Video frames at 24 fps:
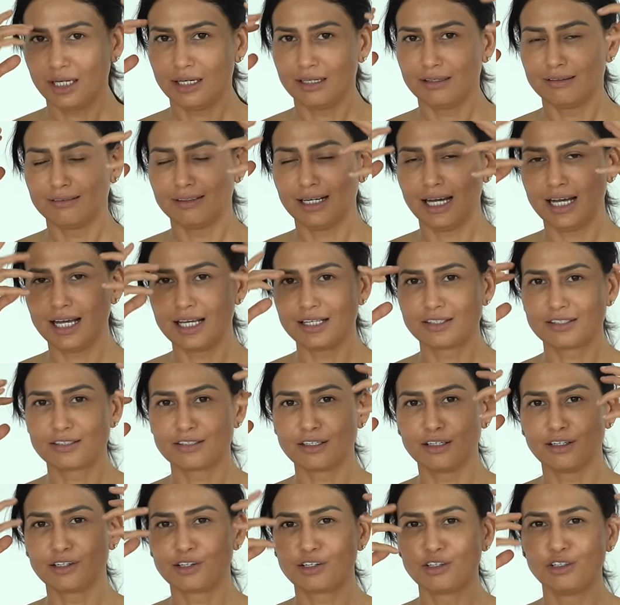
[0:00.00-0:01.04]
nice
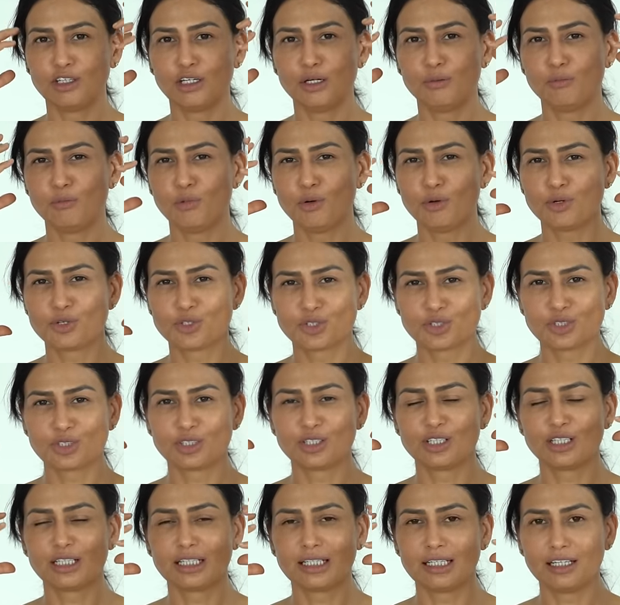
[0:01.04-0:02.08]
circular
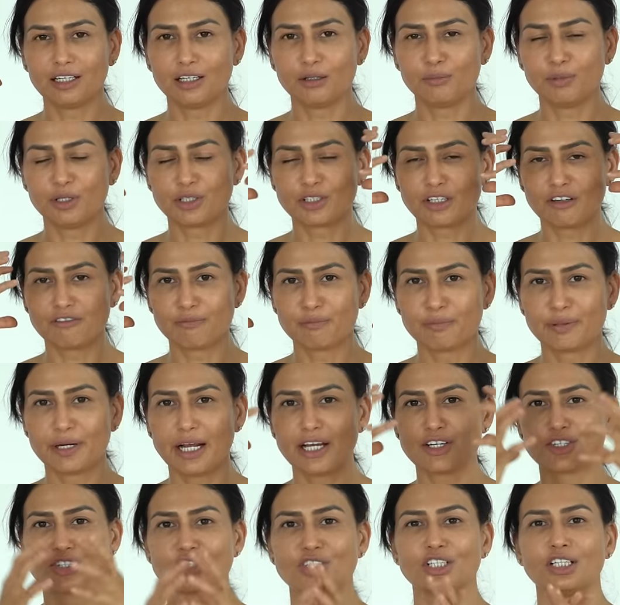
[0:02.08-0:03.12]
motion, little bit of
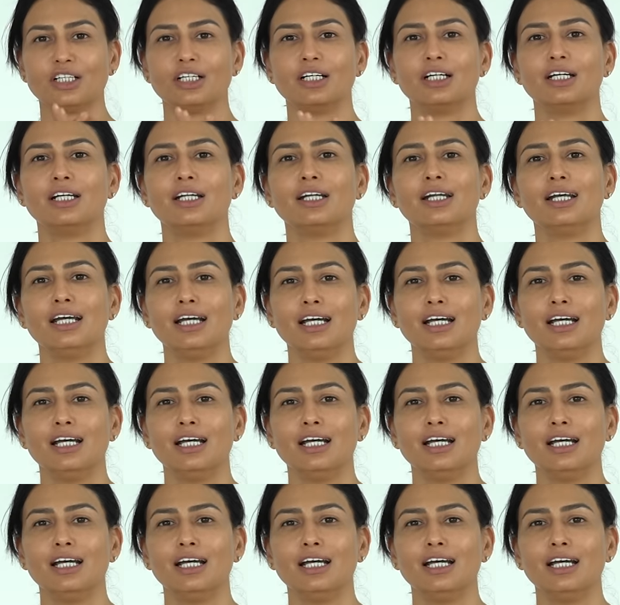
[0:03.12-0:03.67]
pressure,